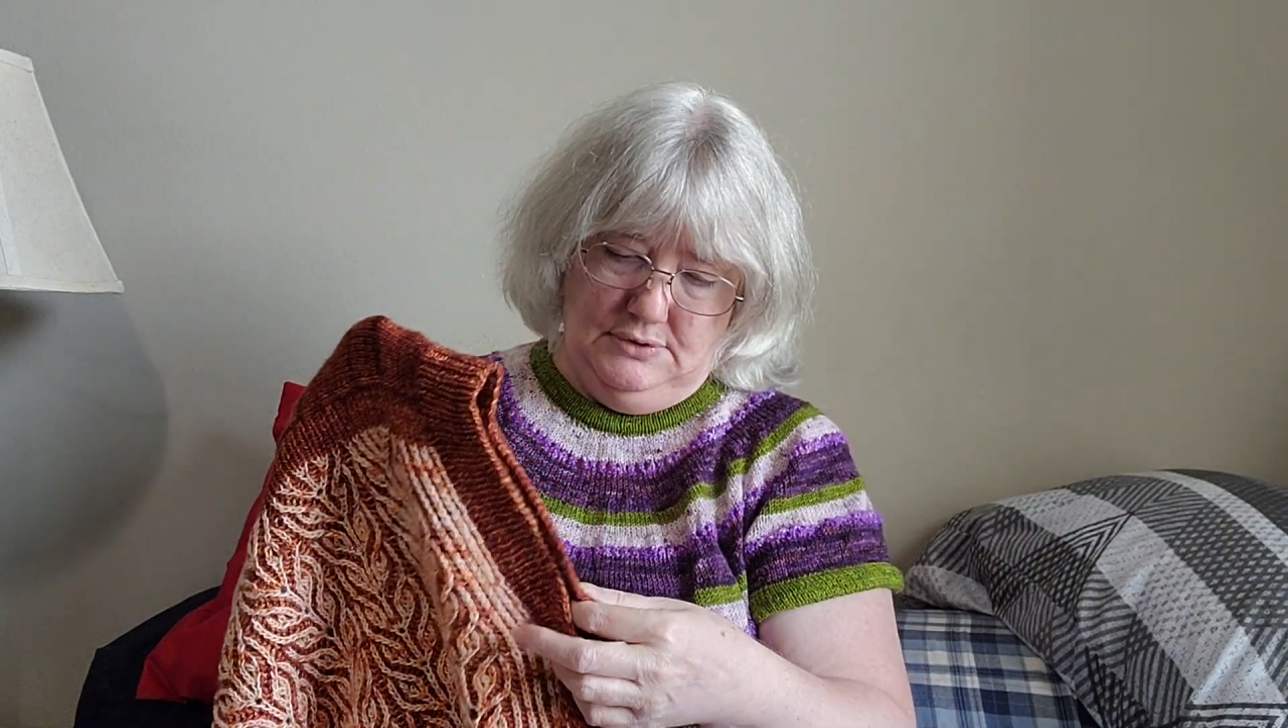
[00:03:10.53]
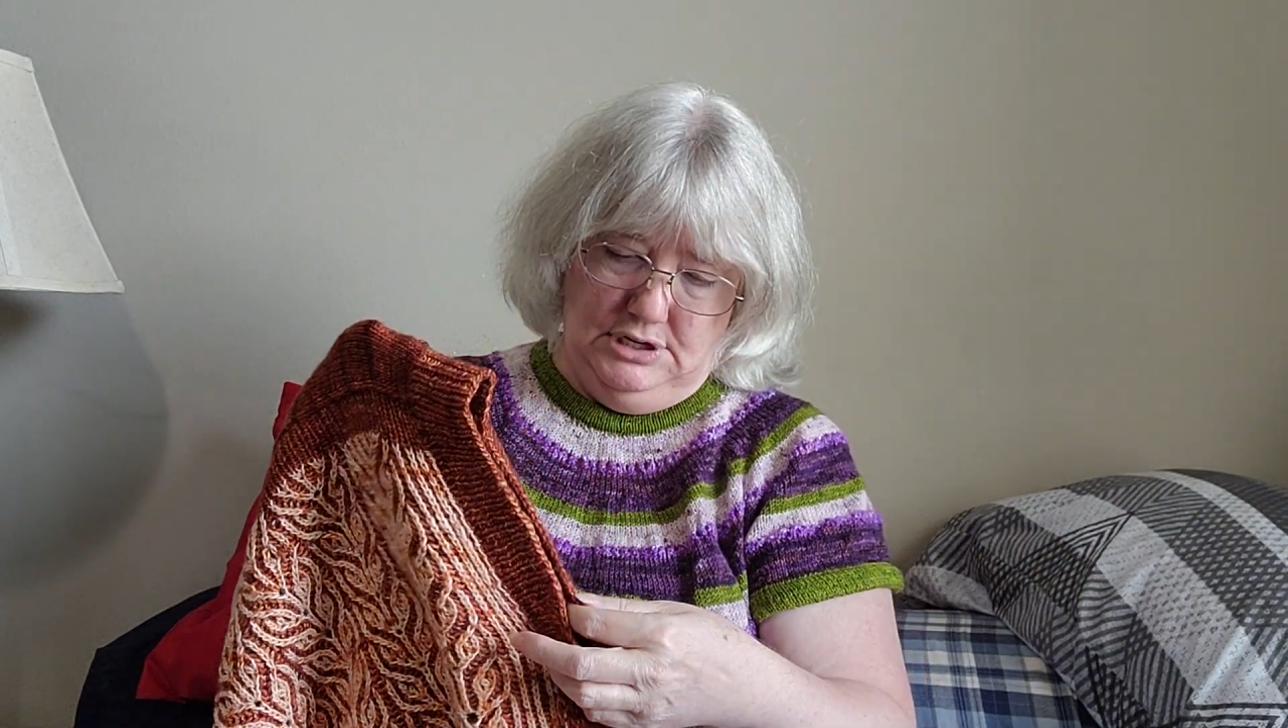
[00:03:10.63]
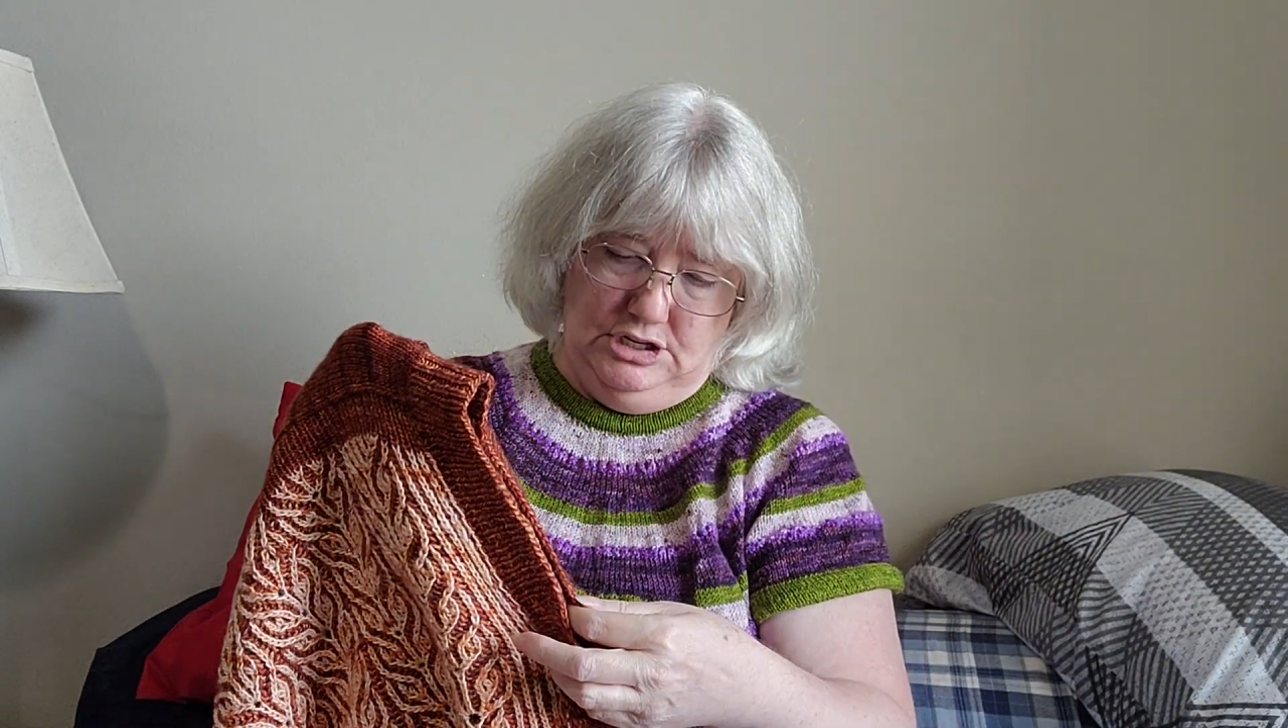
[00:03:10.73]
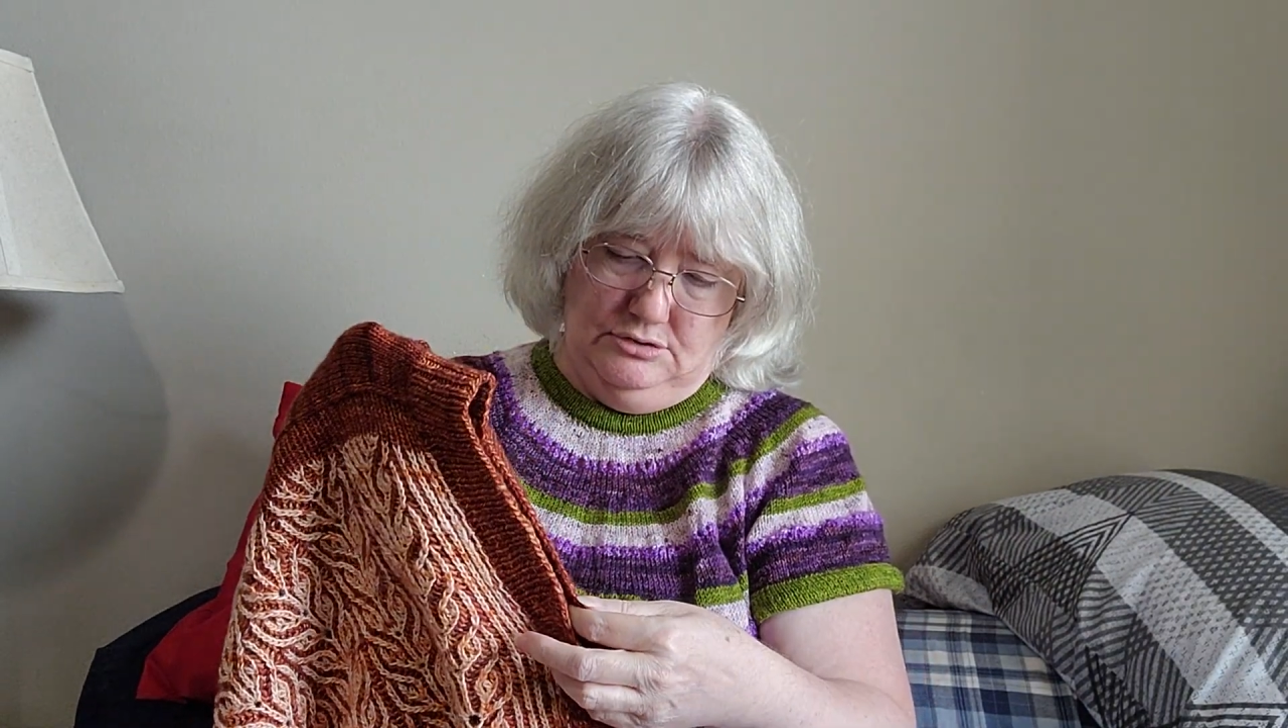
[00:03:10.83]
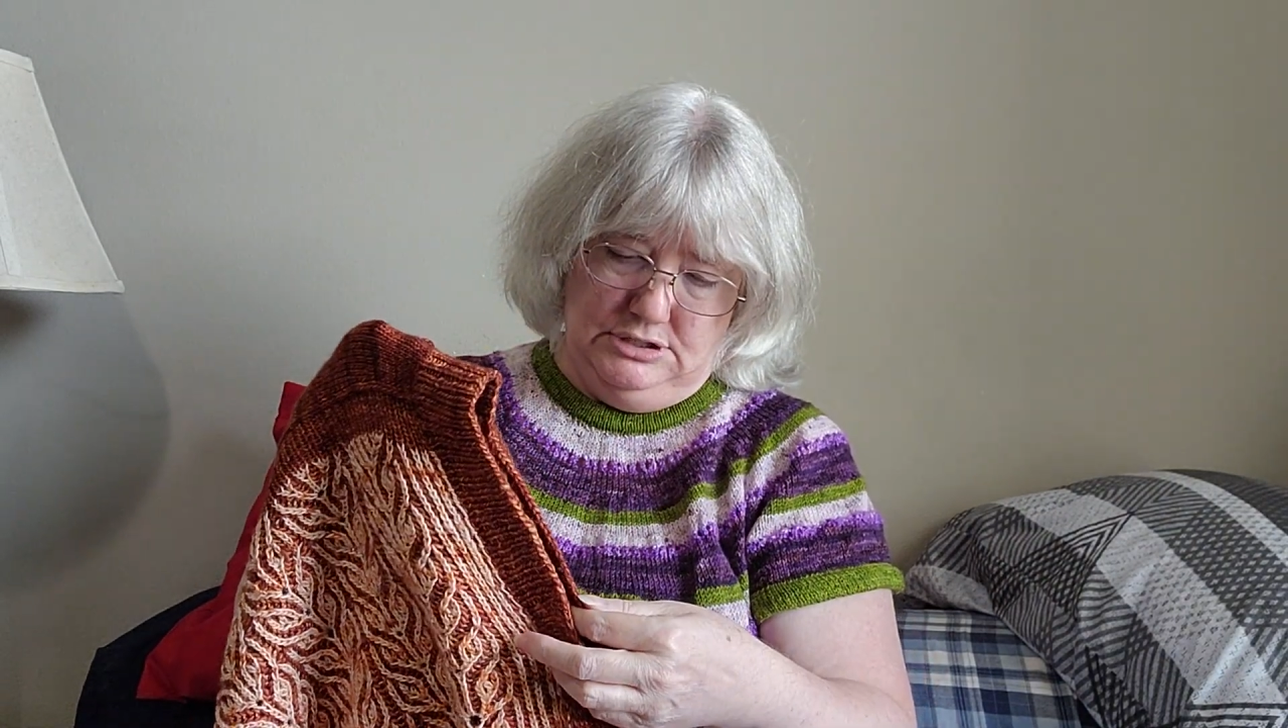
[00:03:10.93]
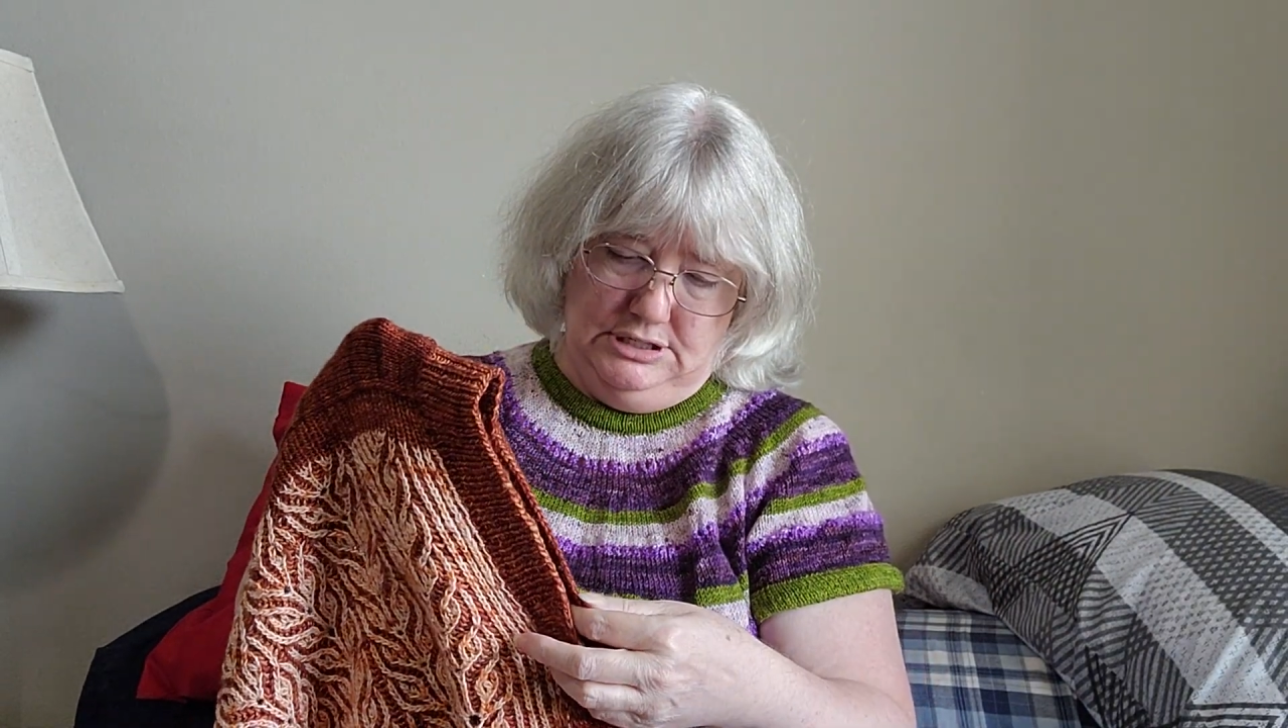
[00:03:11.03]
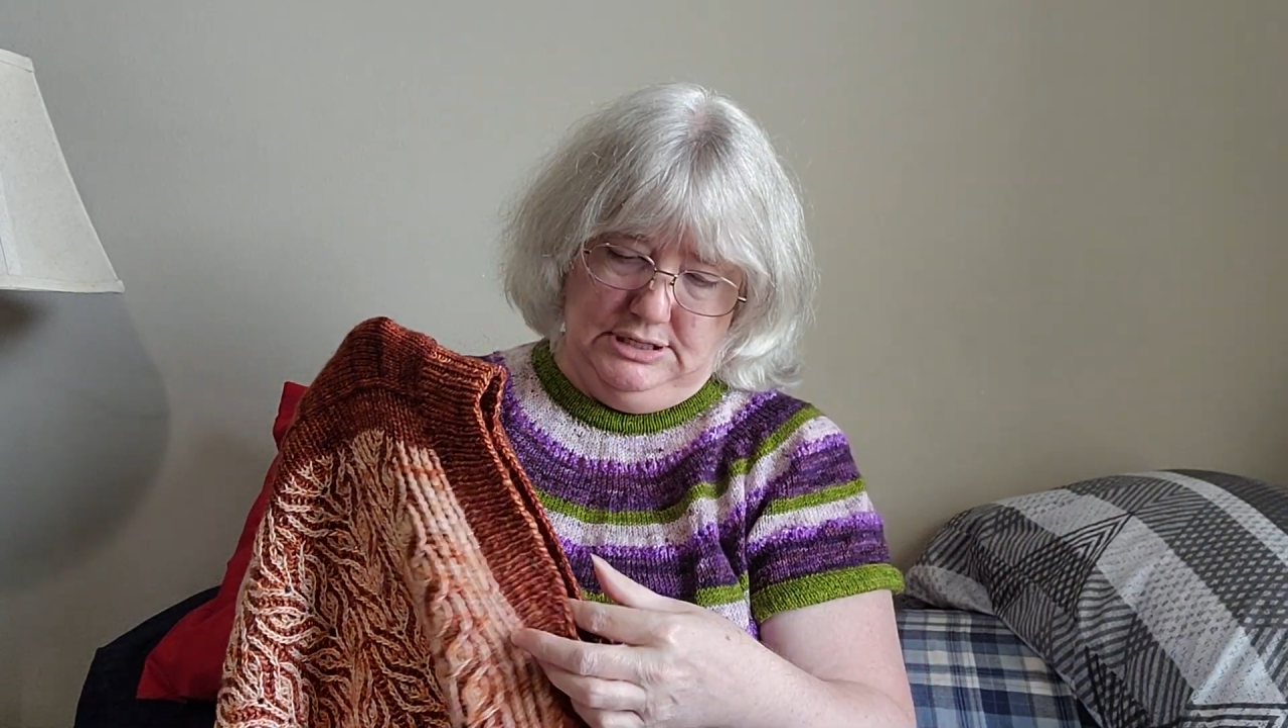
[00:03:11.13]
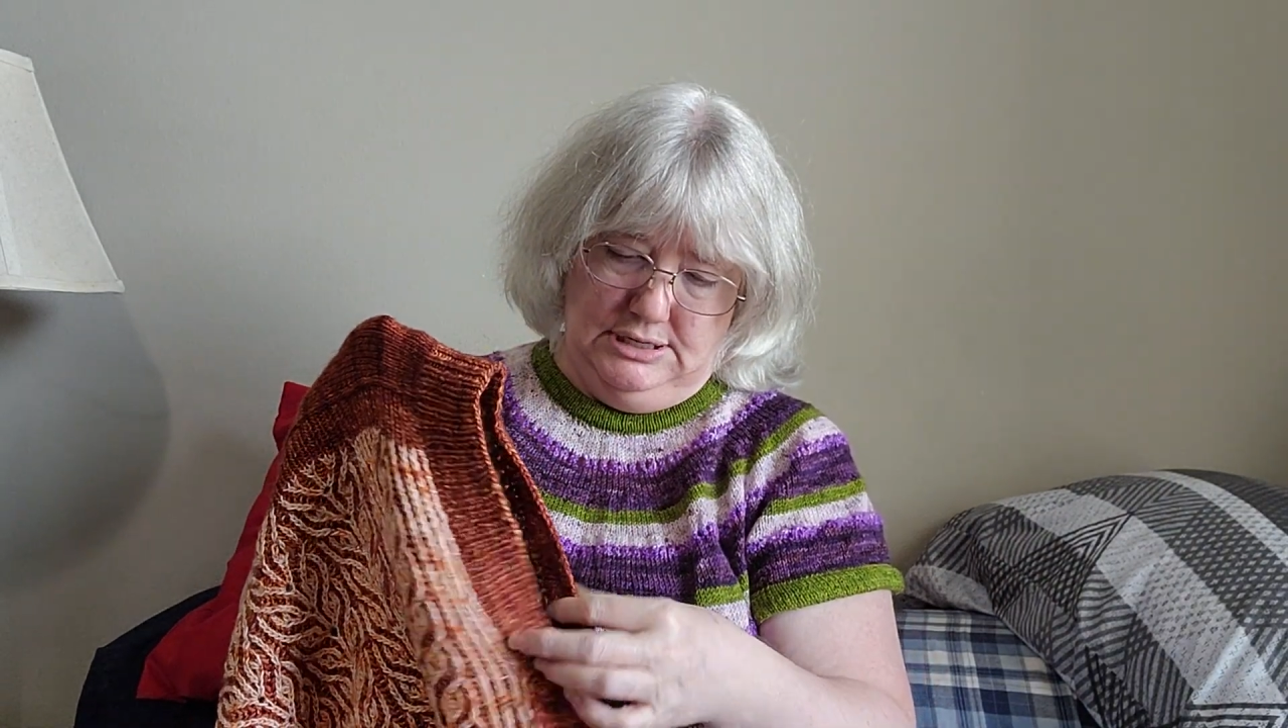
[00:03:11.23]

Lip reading: using